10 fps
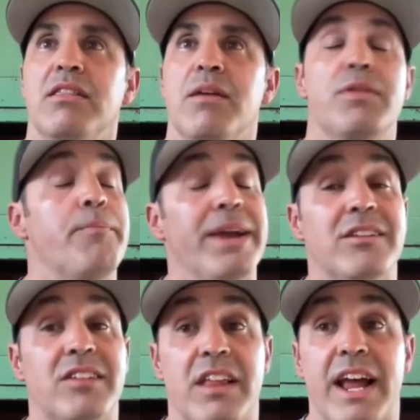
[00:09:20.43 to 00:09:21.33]
The
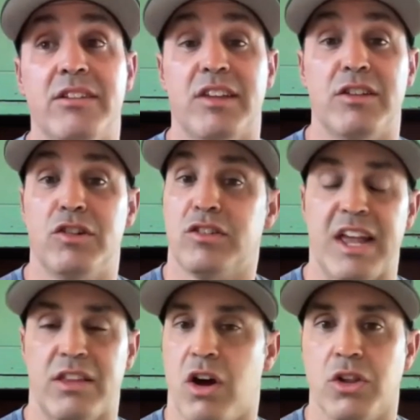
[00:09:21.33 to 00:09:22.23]
biggest thing that I see is just
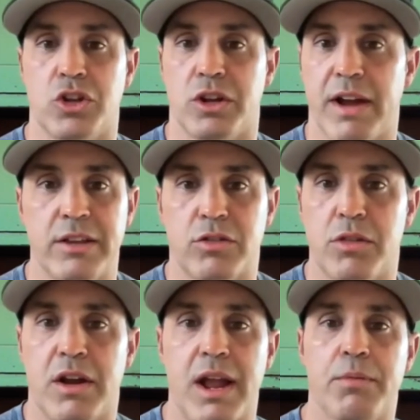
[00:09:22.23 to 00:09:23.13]
technology, right? So
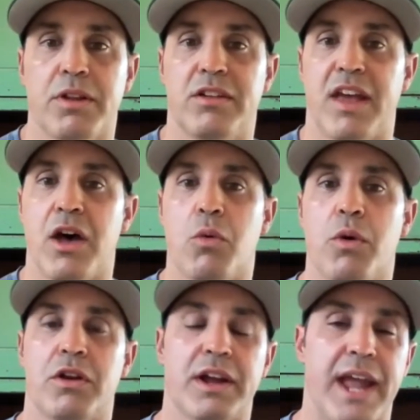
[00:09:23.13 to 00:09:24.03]
they're able to tell
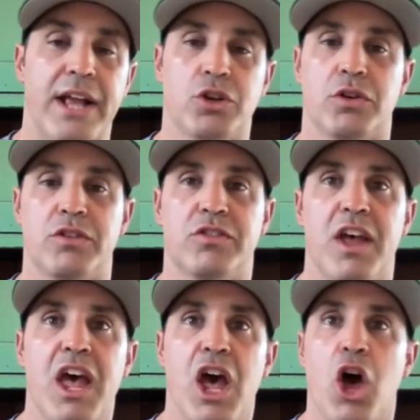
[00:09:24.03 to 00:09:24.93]
whether a catcher is
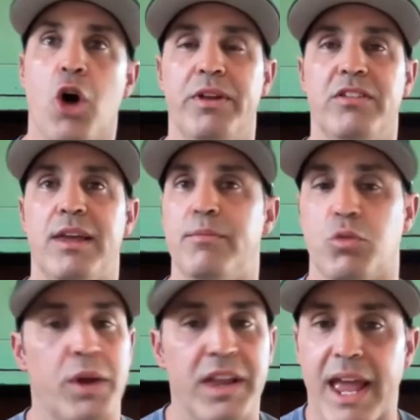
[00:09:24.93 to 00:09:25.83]
helping
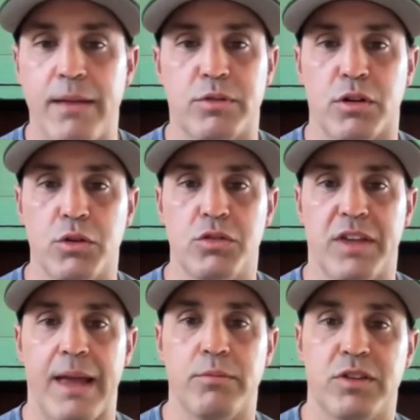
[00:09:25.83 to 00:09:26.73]
teams win games or lose
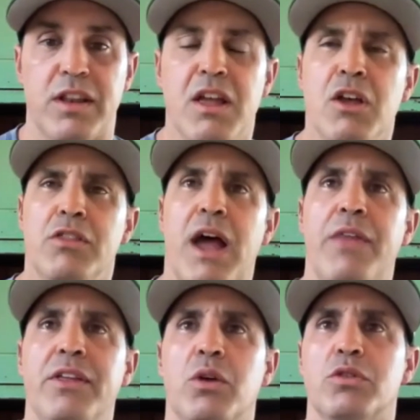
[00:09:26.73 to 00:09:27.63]
games. And
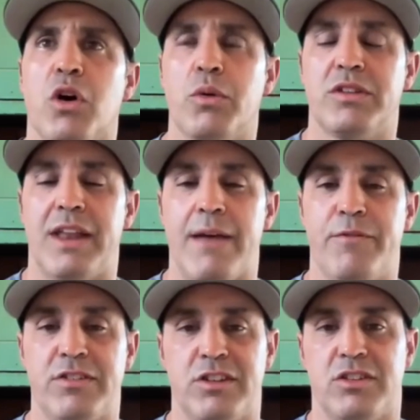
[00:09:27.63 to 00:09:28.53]
I think there was always an
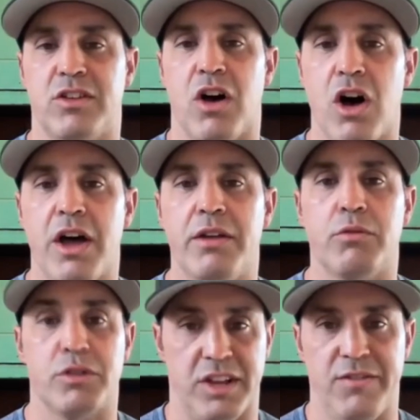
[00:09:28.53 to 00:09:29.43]
emphasis on
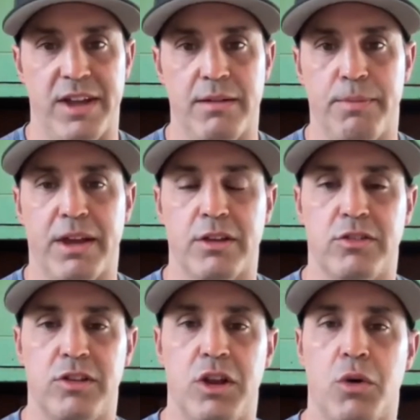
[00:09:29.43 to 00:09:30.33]
receiving
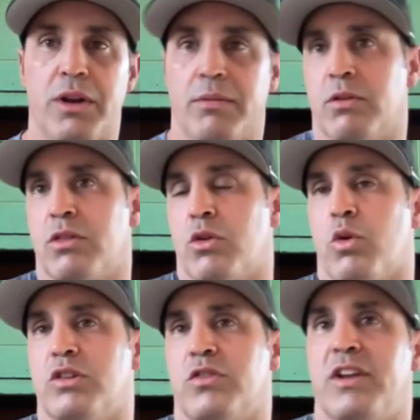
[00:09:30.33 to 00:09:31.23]
because, in the
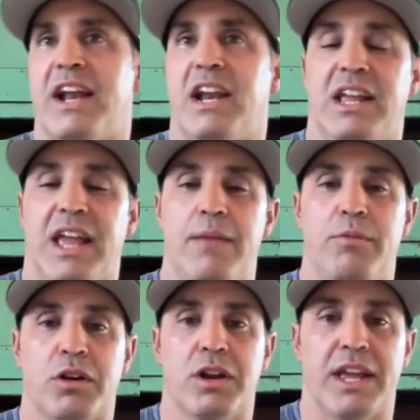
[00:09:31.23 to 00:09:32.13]
course of a 9 inning
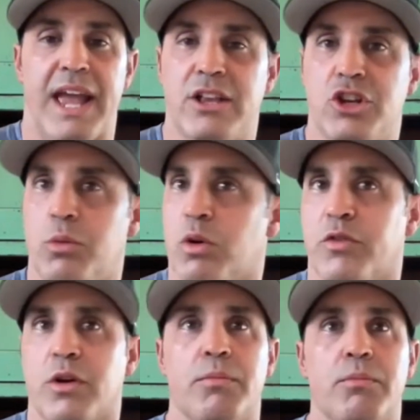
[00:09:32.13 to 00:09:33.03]
game, you're going to catch anywhere
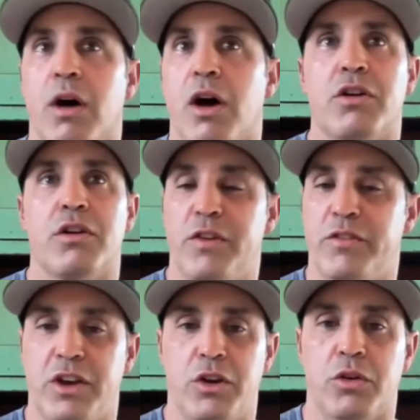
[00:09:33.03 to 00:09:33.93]
from
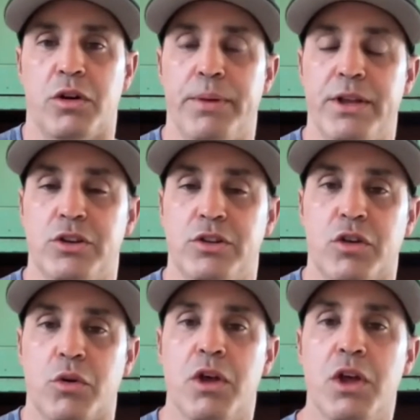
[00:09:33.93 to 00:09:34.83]
150 to 200 pitches.
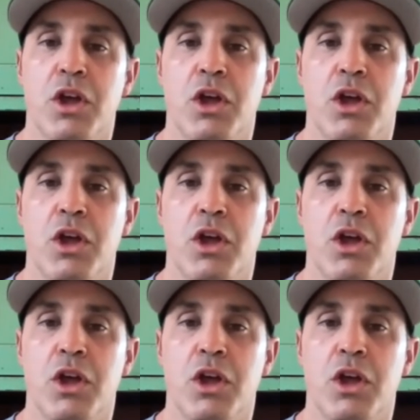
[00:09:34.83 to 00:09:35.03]
So